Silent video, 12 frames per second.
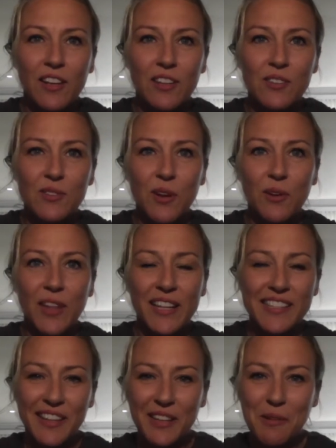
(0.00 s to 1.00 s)
So
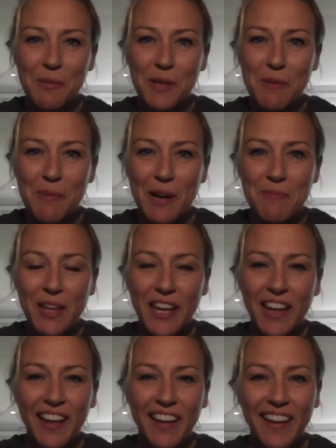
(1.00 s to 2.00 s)
that's a little bit about
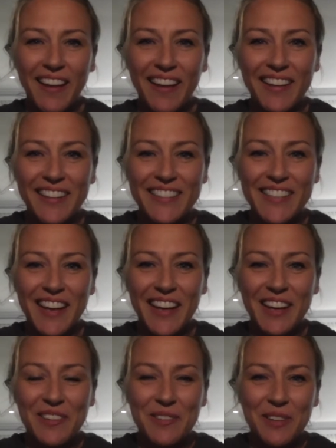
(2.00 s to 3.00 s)
me, and
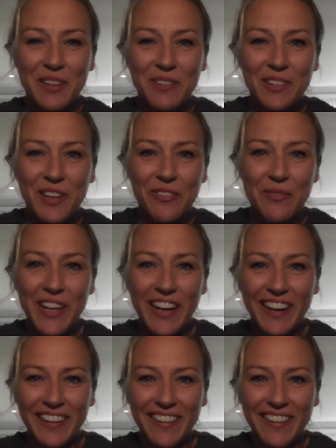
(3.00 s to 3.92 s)
we will go from there.